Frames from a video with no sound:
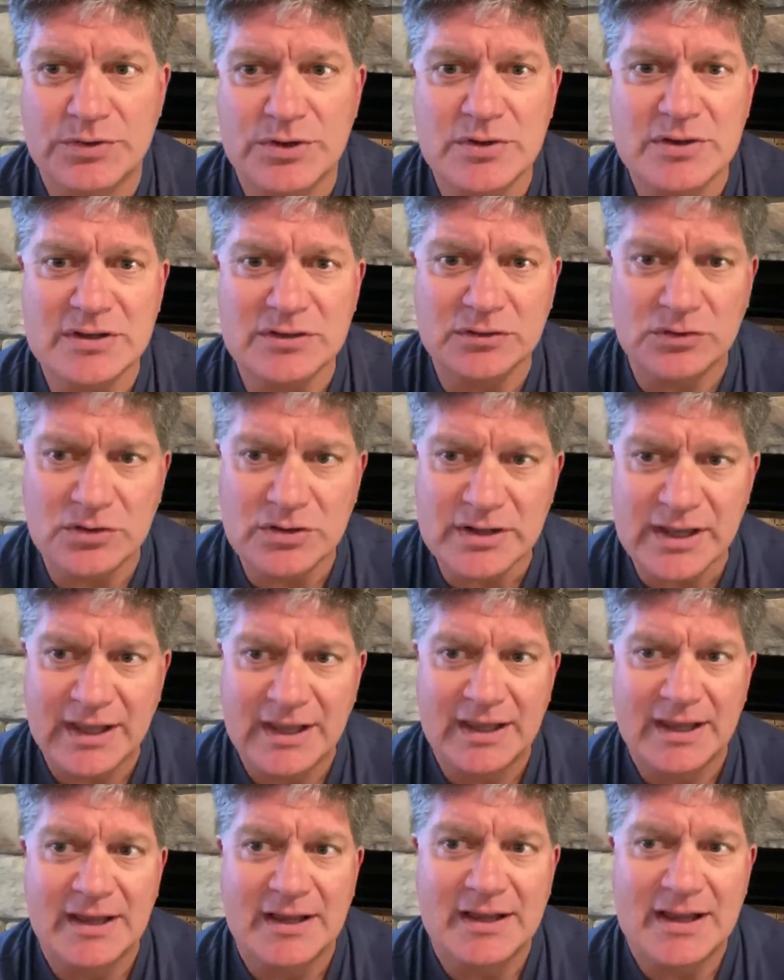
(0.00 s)
You can look
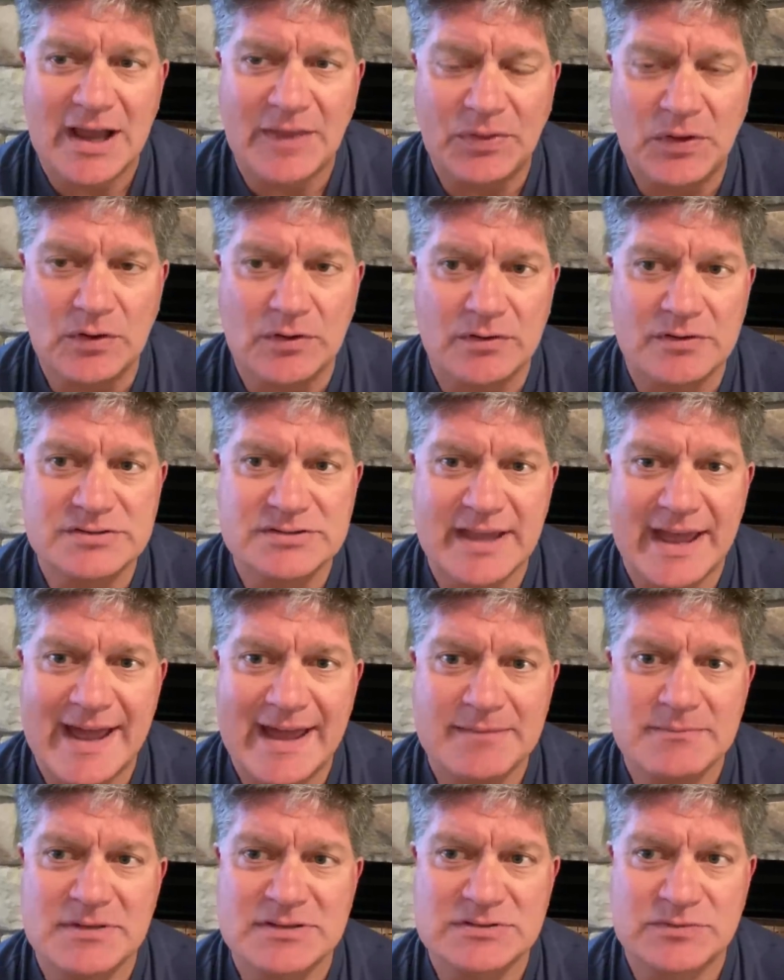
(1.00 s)
at the Earth's
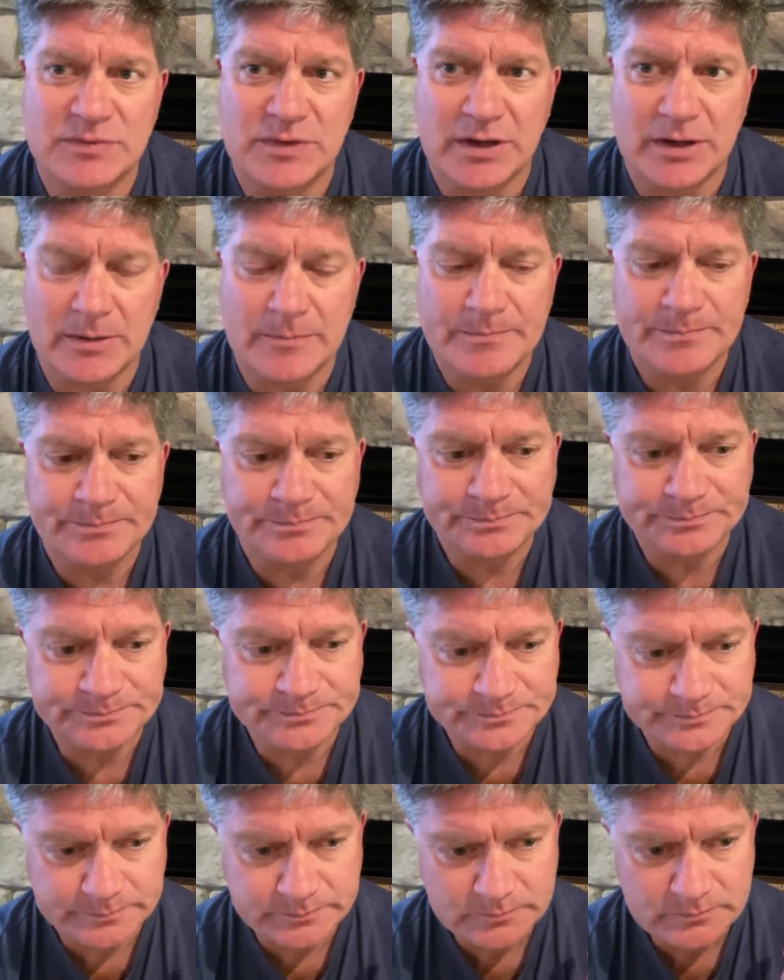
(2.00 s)
atmosphere
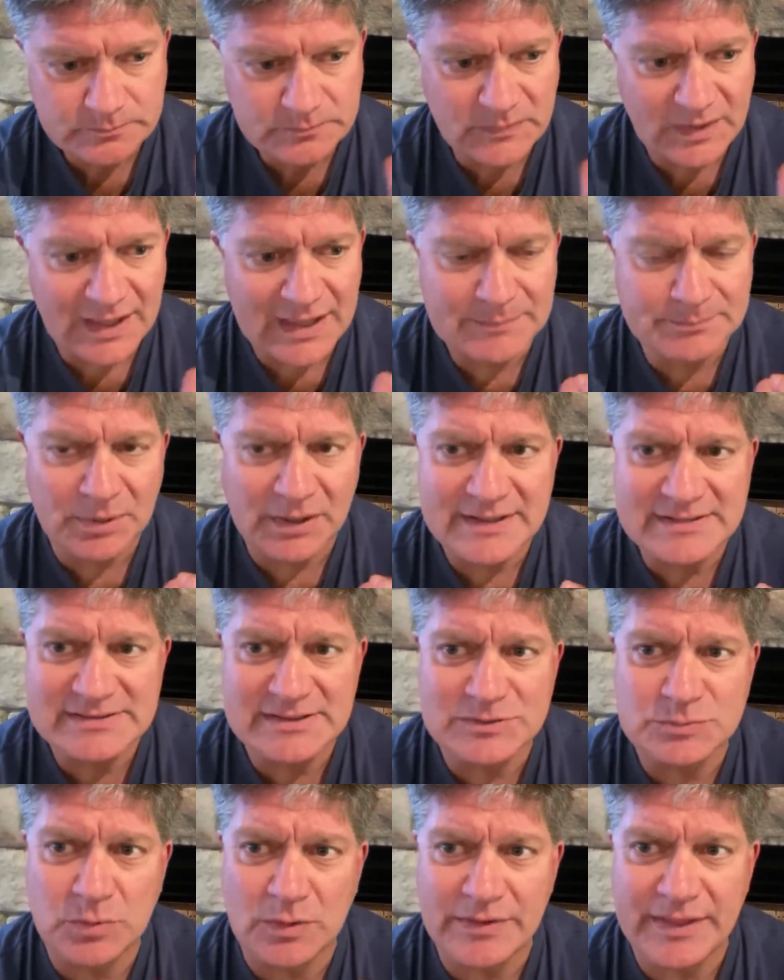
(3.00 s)
at
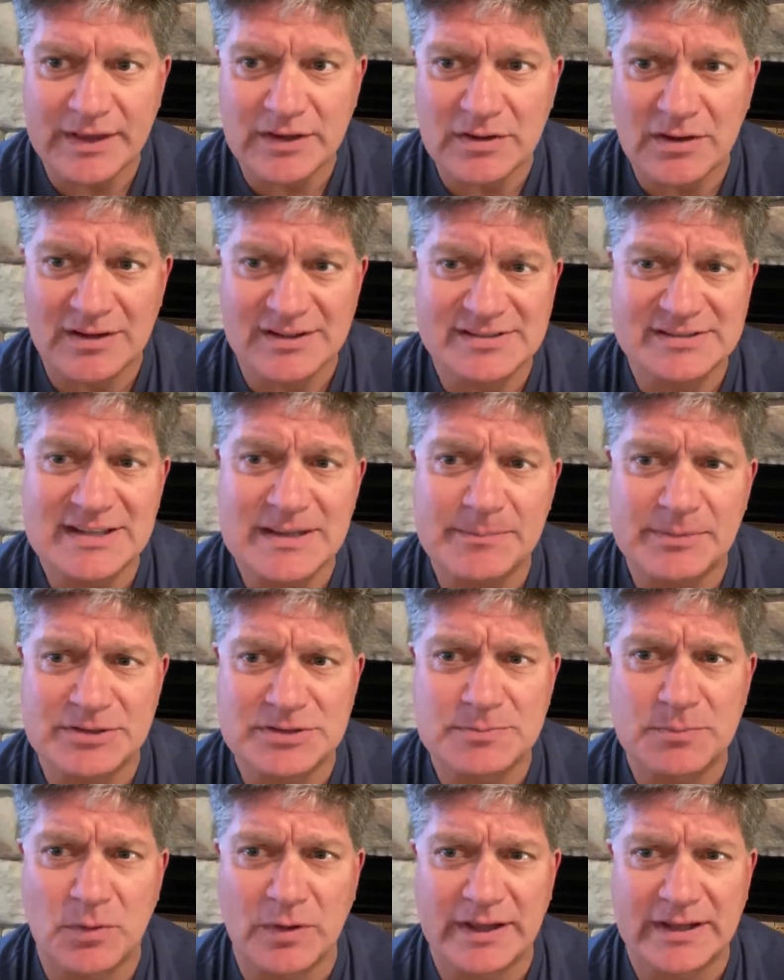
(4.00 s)
places where they call
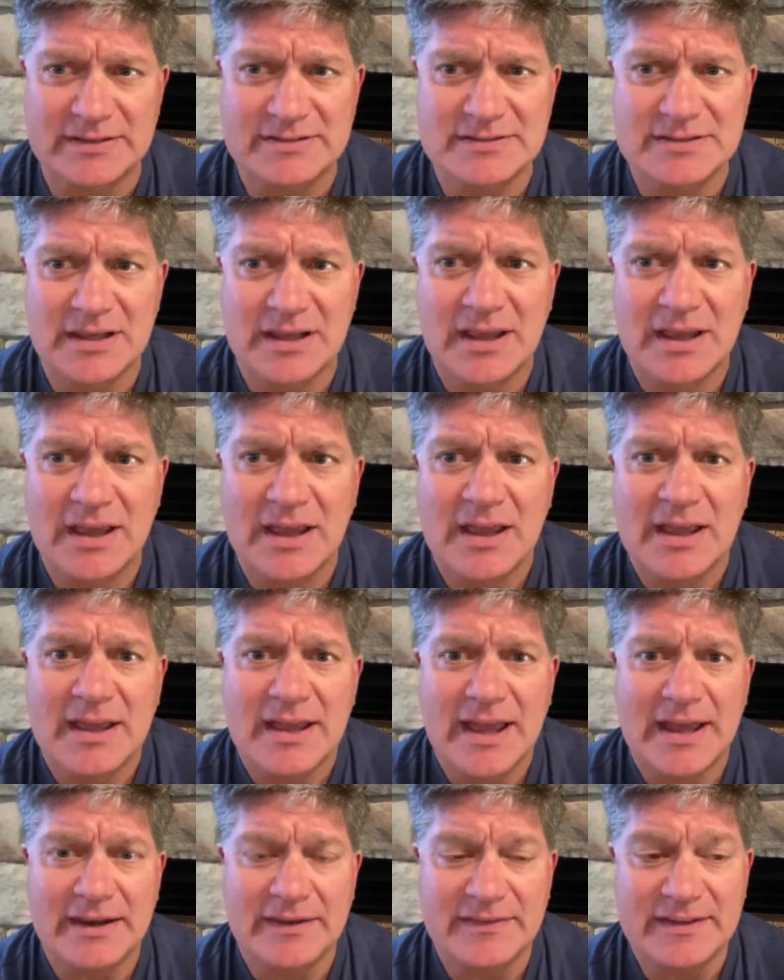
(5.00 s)
seepage points.
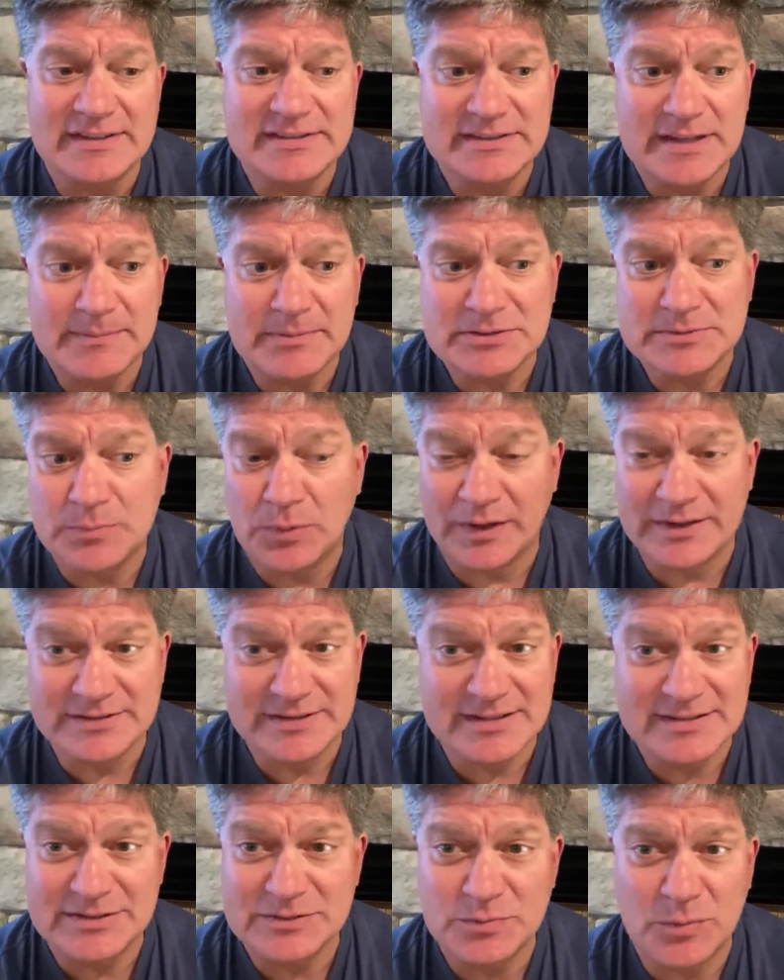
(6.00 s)
And in these seepage points,
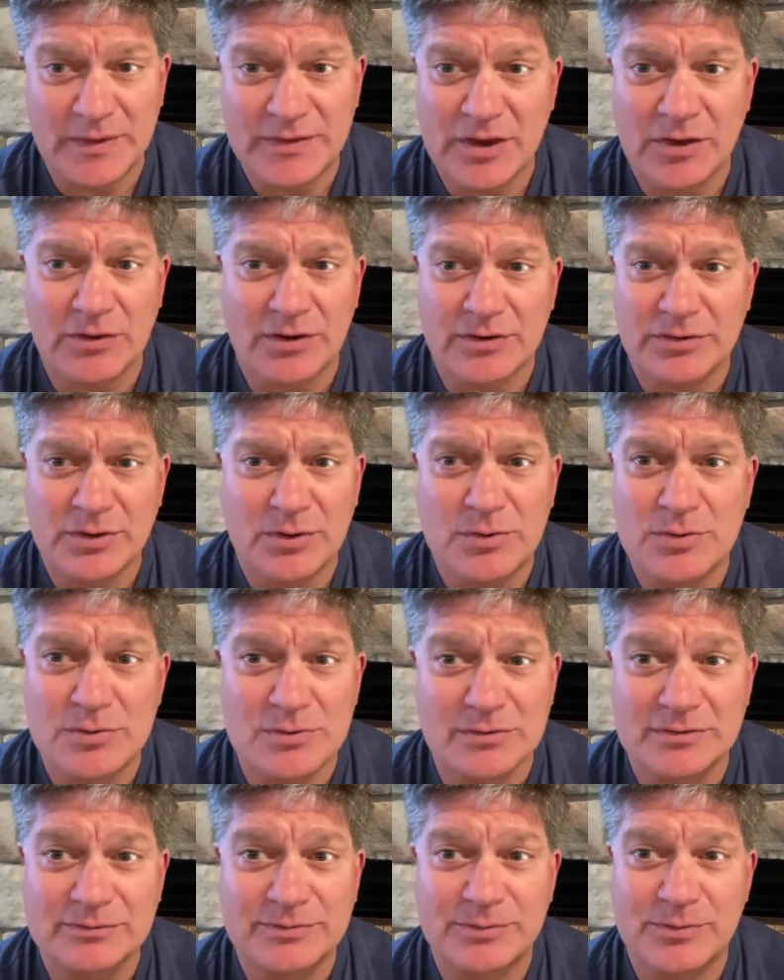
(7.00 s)
this is when the Earth
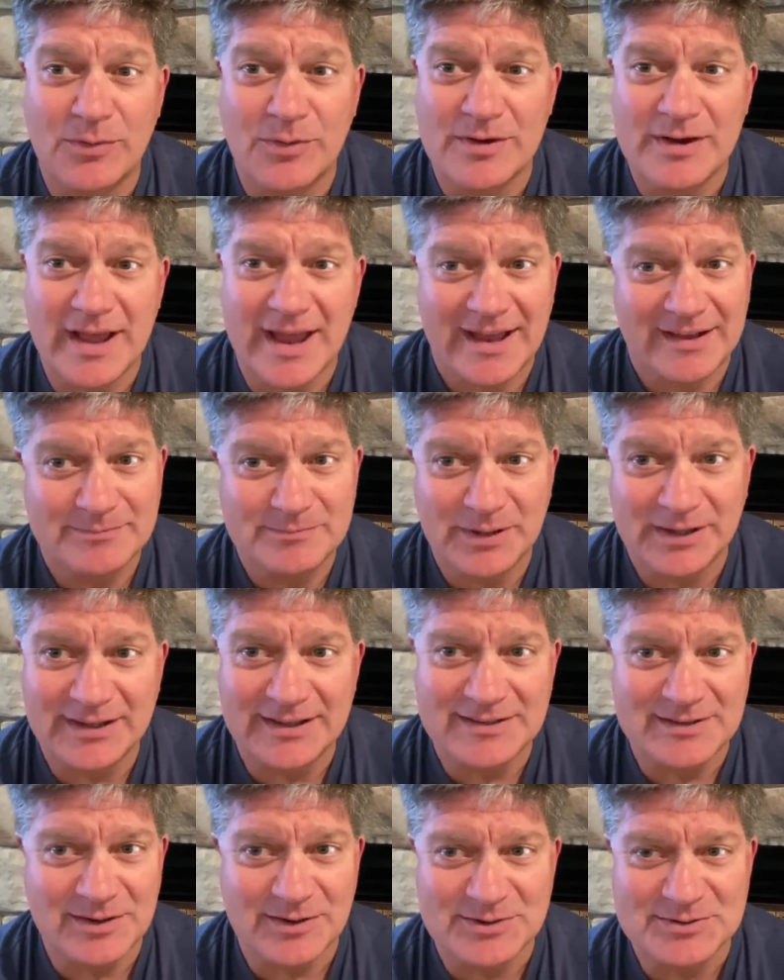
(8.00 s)
cooled 4.5
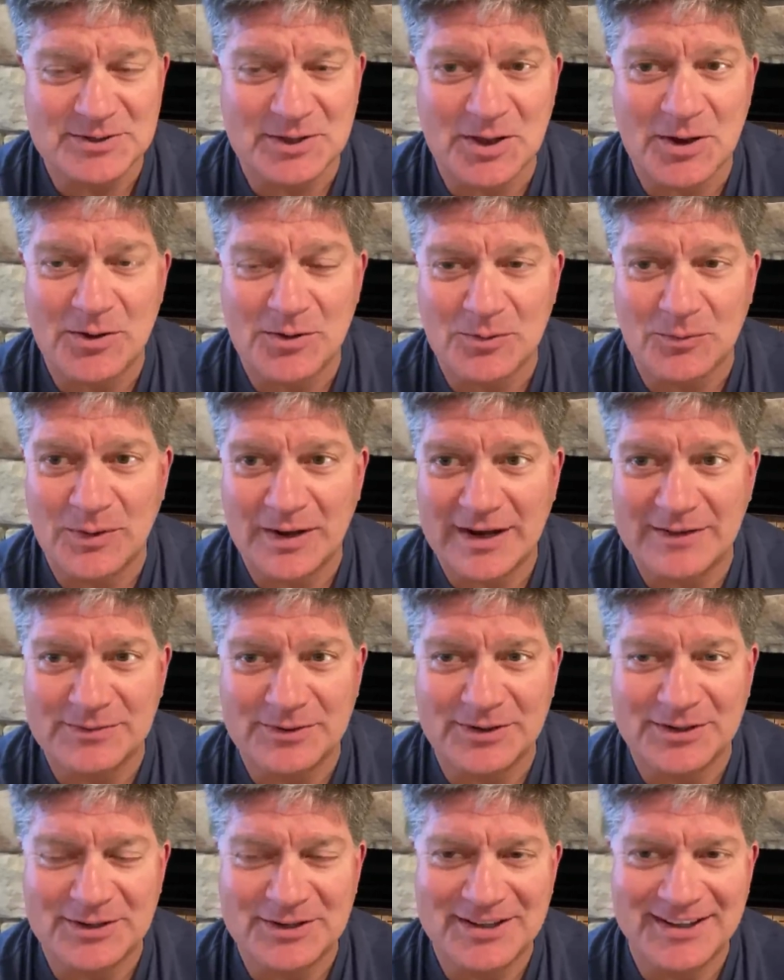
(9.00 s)
billion years ago or
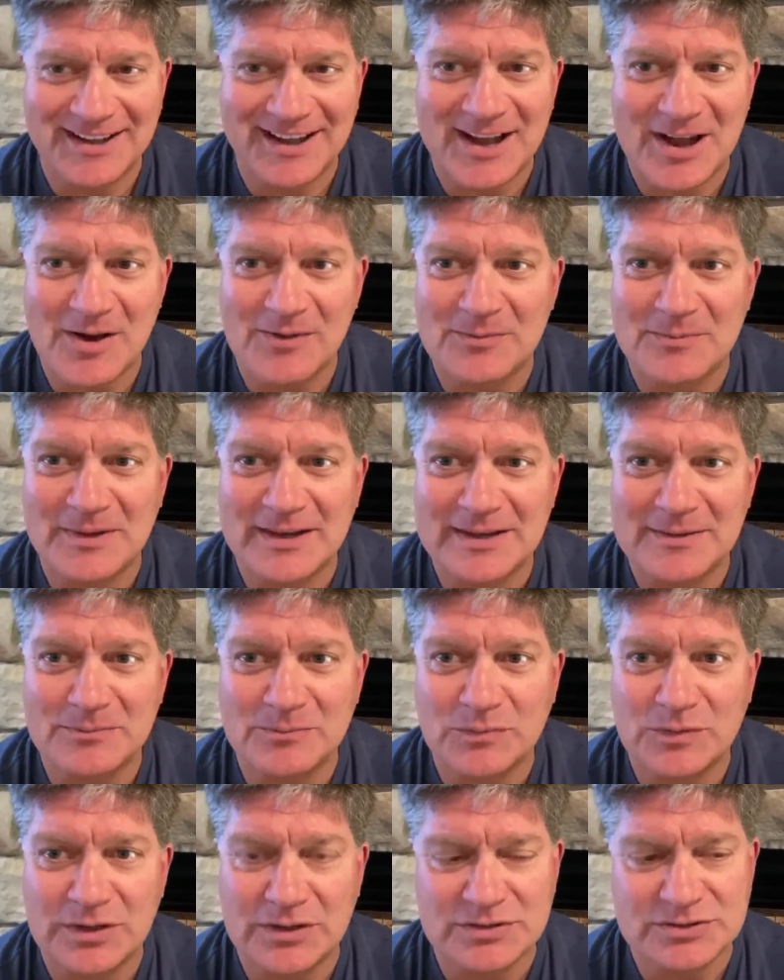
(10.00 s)
whatever, however many
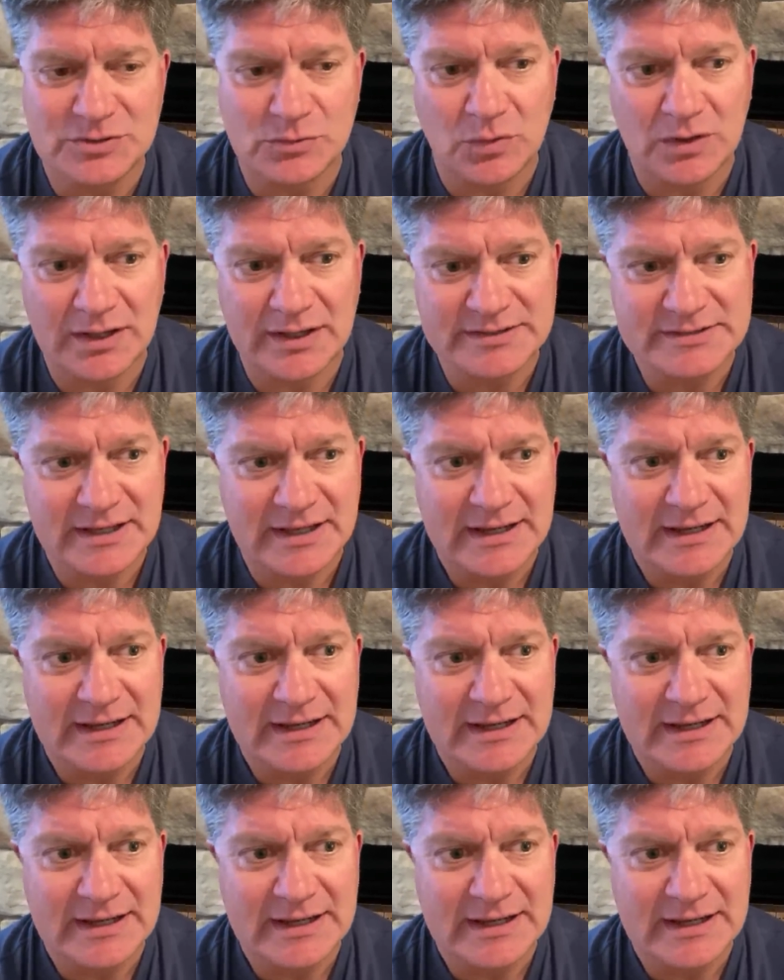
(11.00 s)
years it was.